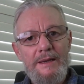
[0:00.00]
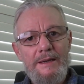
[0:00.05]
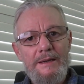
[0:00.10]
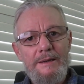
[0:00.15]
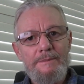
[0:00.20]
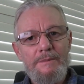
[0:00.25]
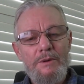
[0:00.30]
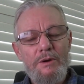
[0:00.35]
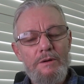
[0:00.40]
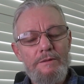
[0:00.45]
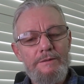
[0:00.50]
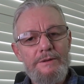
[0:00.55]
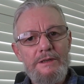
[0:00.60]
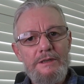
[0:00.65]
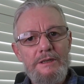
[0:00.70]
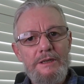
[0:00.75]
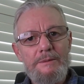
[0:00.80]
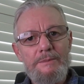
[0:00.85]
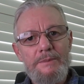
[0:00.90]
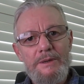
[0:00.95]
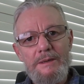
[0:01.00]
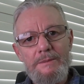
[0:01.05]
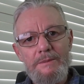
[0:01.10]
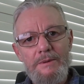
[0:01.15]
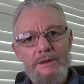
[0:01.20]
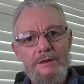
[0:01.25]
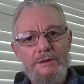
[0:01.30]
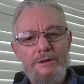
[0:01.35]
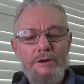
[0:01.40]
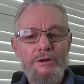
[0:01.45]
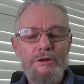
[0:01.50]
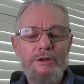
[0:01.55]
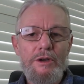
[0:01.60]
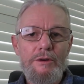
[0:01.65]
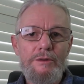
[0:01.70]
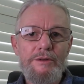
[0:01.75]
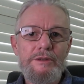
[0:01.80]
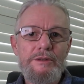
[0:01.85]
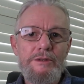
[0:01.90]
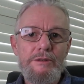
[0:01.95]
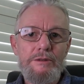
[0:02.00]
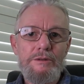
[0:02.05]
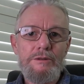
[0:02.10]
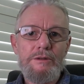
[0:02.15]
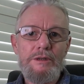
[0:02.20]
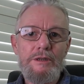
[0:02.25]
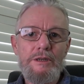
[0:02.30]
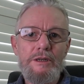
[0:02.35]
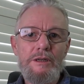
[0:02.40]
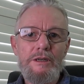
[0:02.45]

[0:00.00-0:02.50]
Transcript: Obviously, people are not going to,